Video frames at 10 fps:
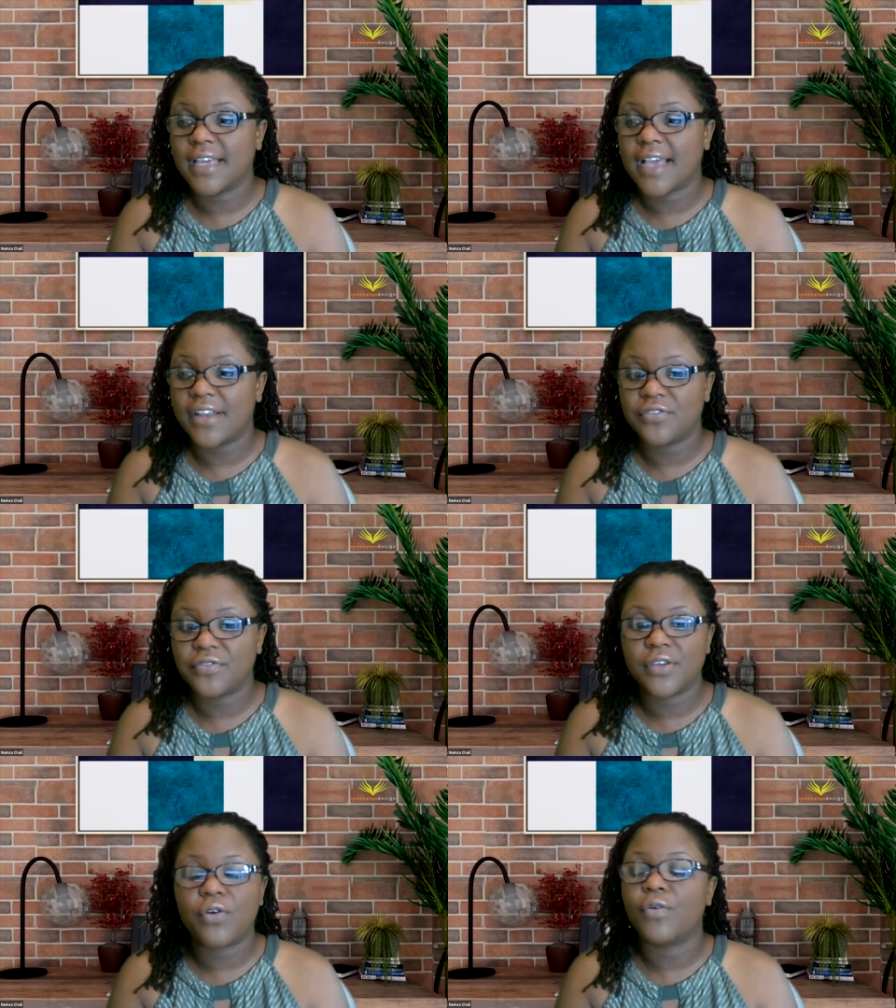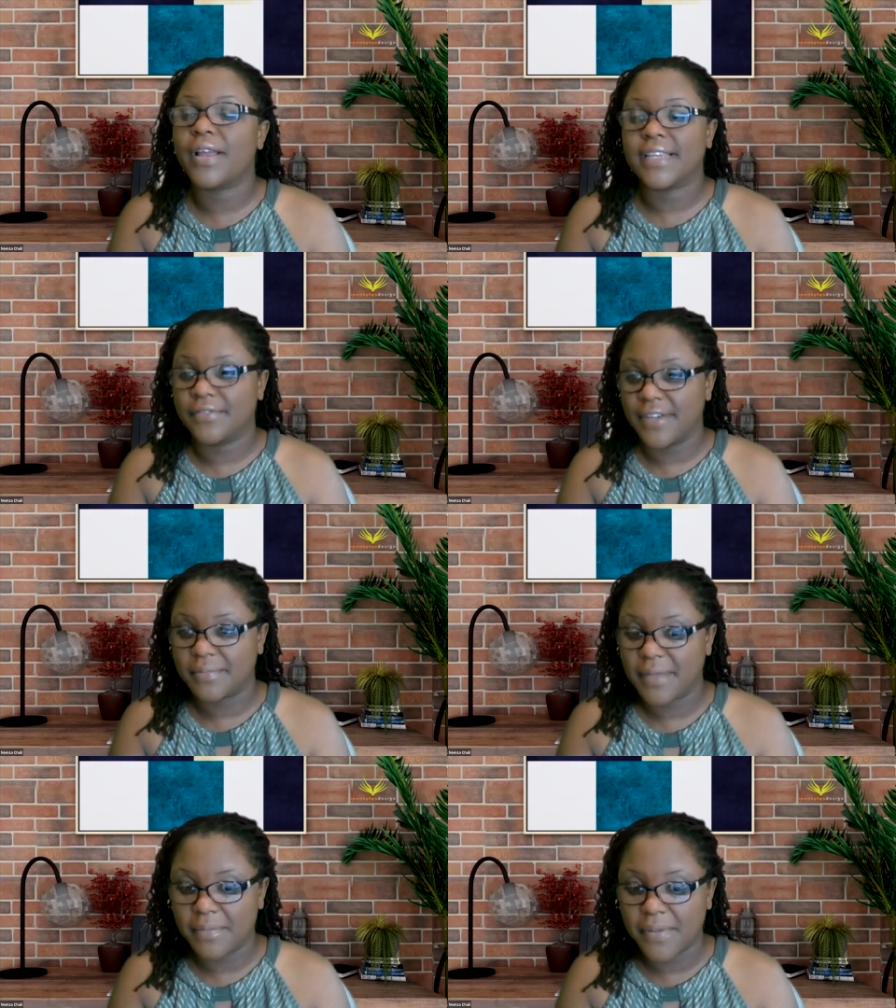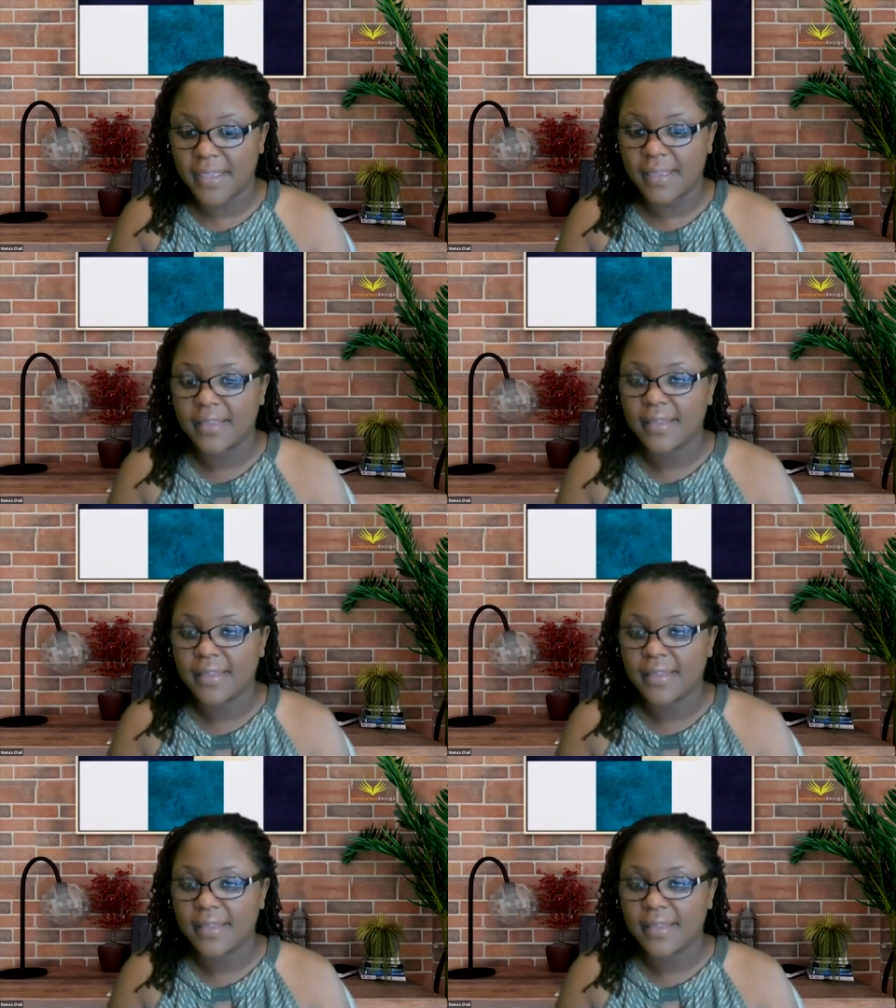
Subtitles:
a country or whatever it may be.